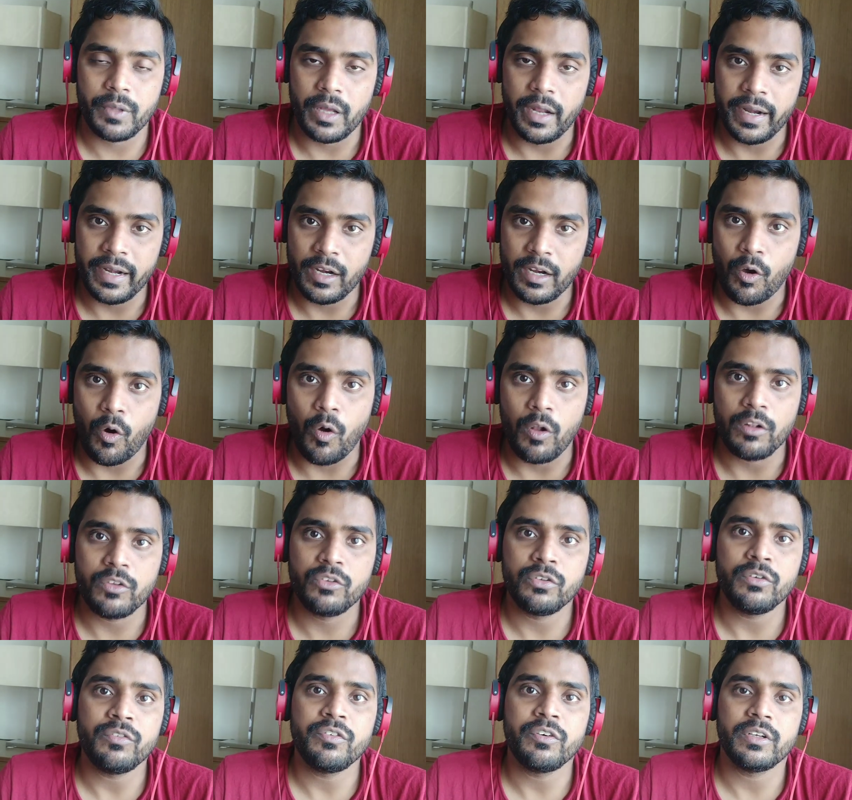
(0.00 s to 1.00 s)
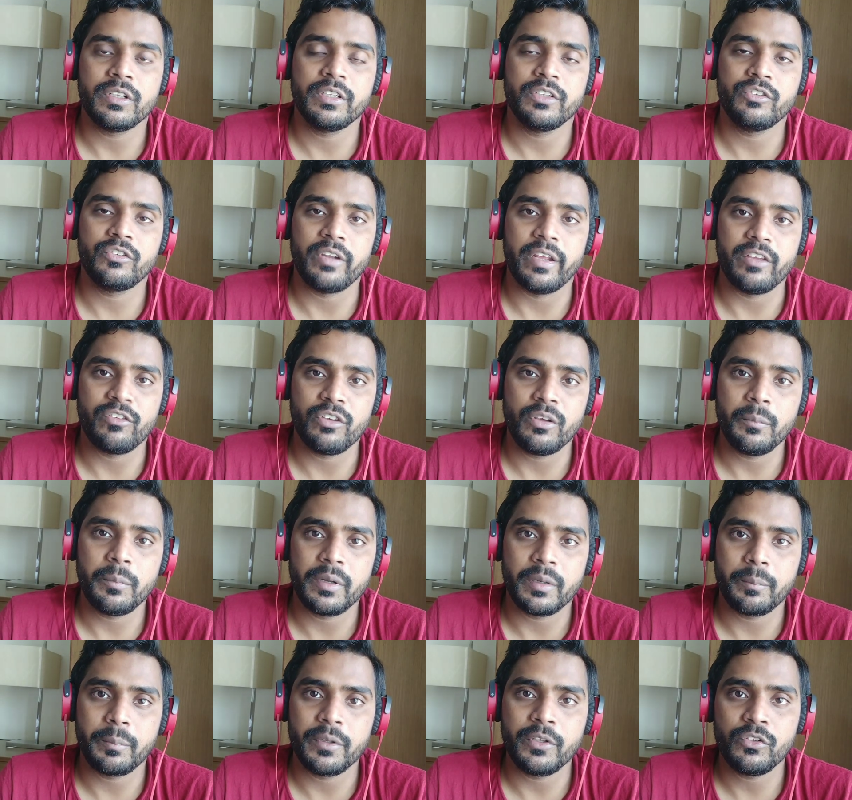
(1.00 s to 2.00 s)
And also for the staging
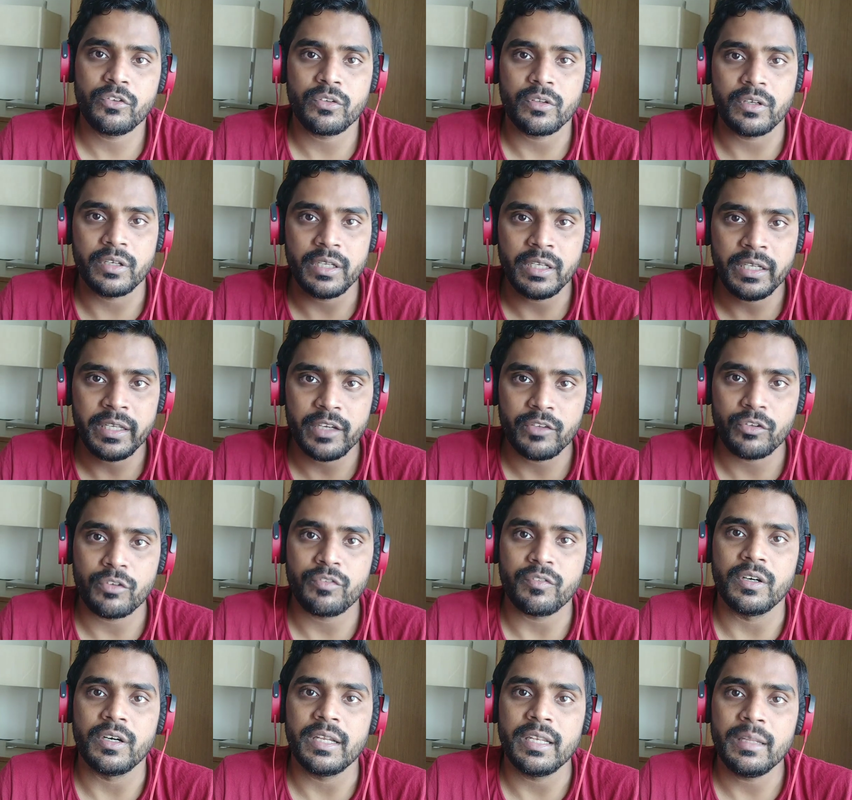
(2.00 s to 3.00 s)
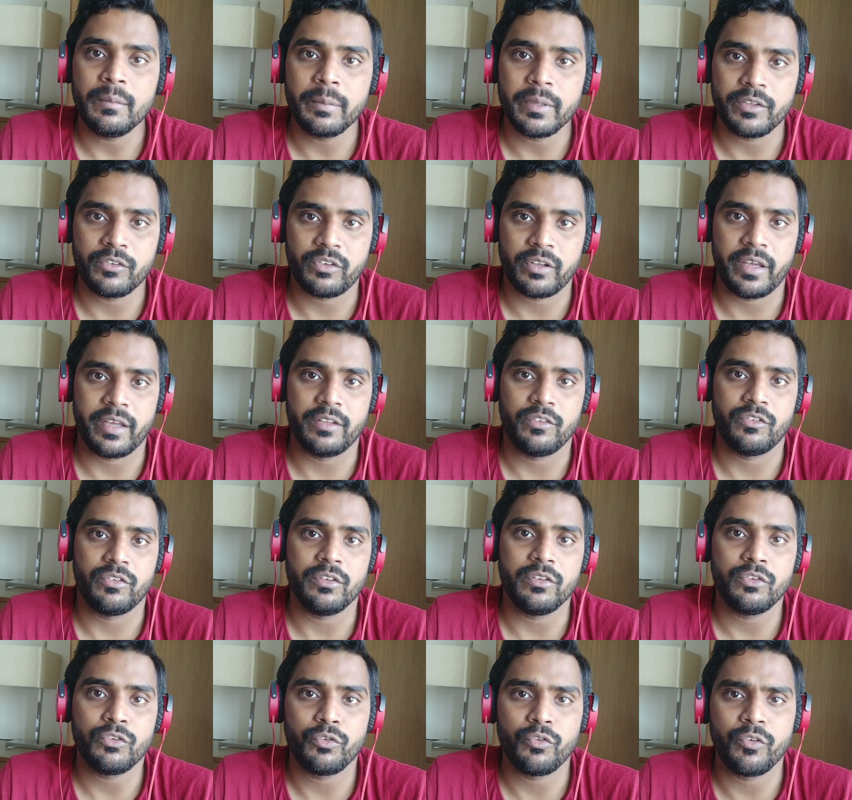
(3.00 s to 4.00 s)
purpose, in case of early breast
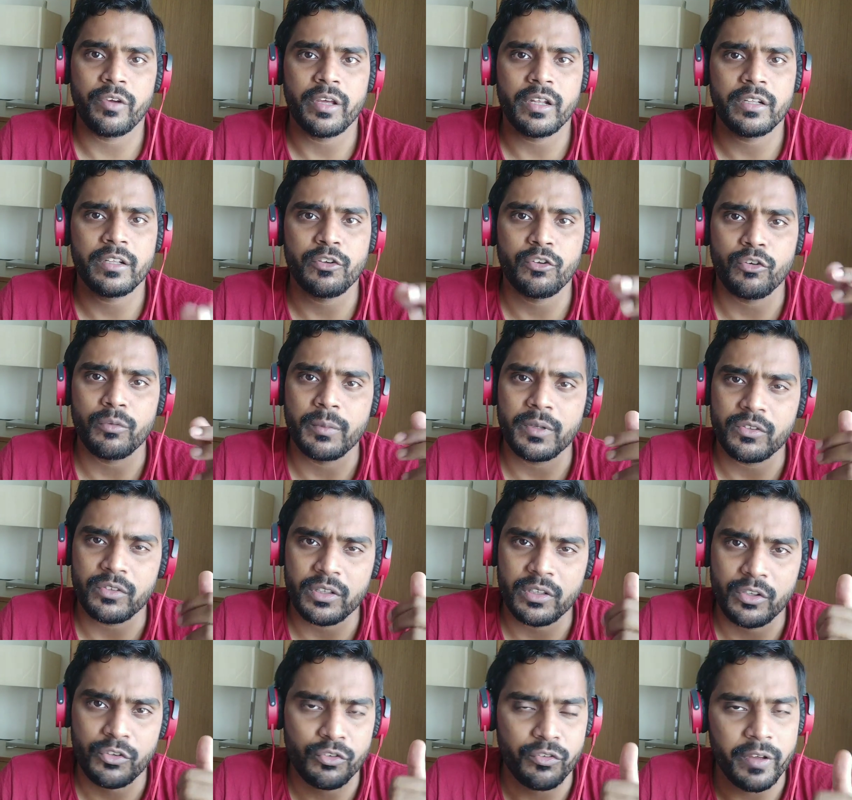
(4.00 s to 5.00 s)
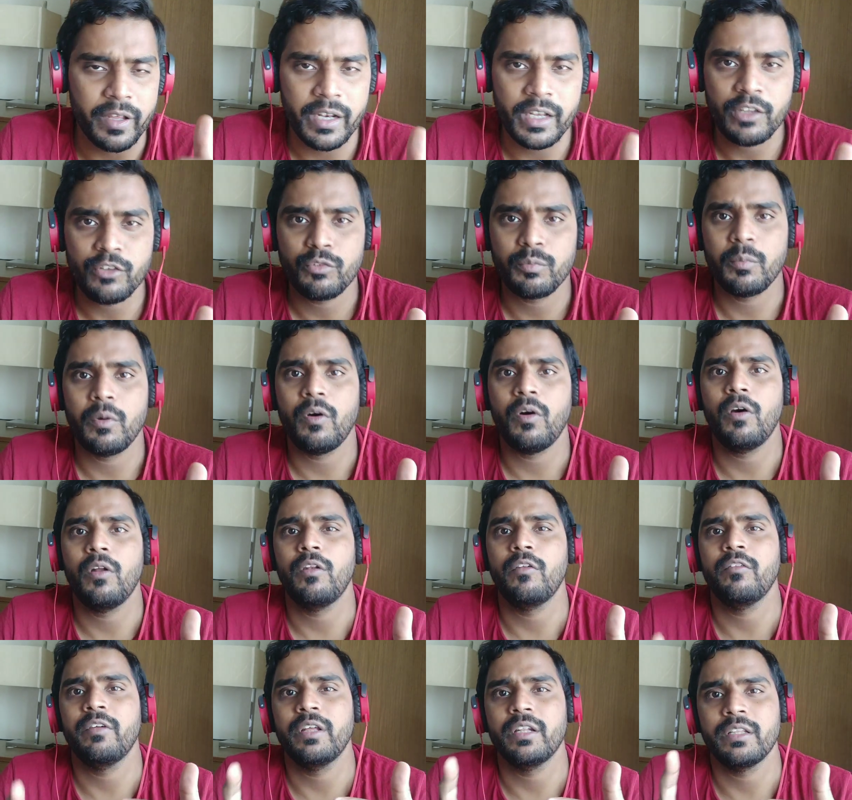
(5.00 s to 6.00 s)
cancers where the tumor size is very small,
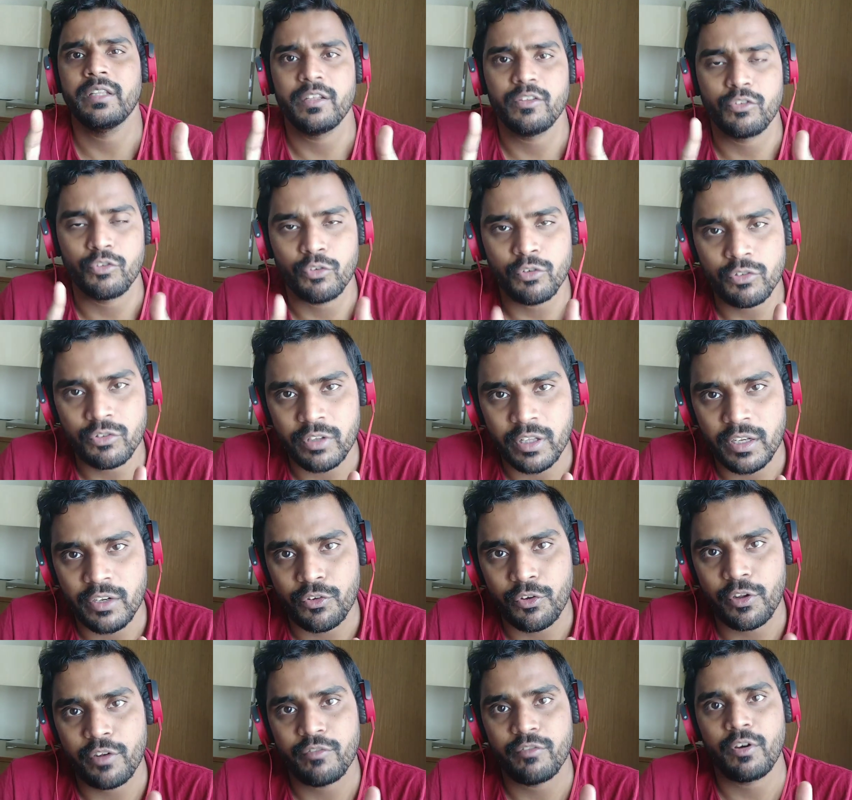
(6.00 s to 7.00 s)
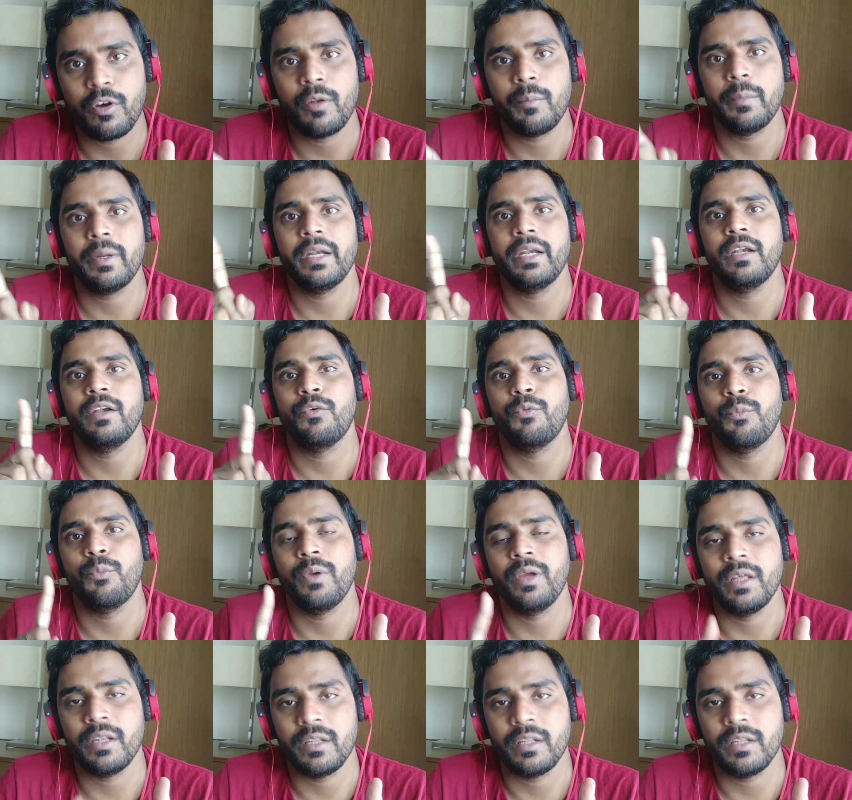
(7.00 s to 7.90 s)
where there is no skin involvement, where